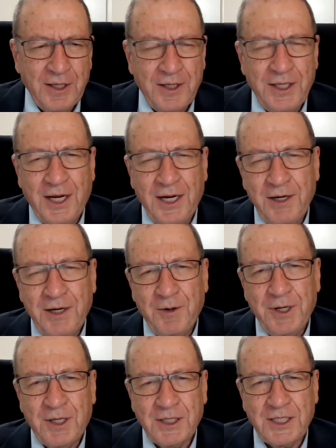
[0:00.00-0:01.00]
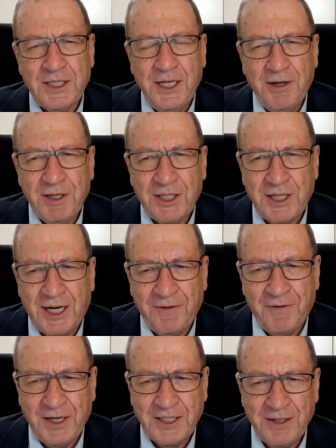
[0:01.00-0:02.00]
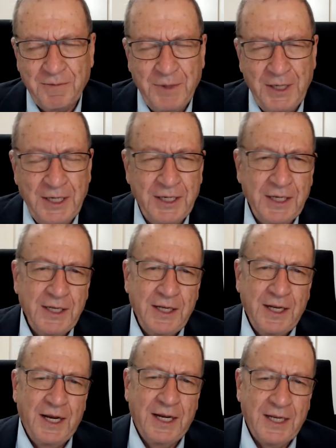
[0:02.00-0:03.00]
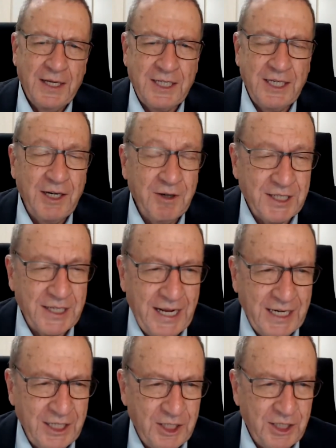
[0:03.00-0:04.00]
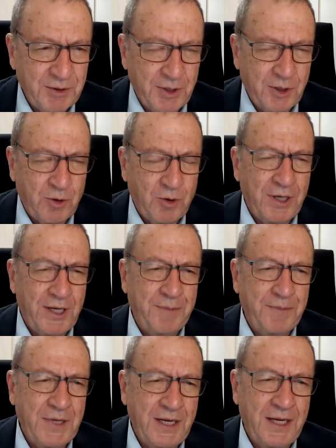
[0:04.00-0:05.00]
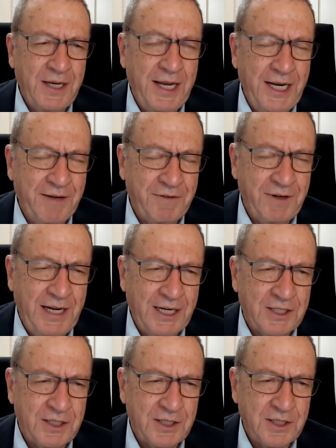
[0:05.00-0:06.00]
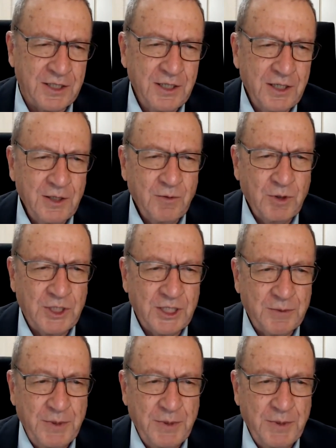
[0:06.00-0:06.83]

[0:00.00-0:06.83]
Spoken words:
The only real serious side effects have been serious allergies, what you call anaphylaxis, which has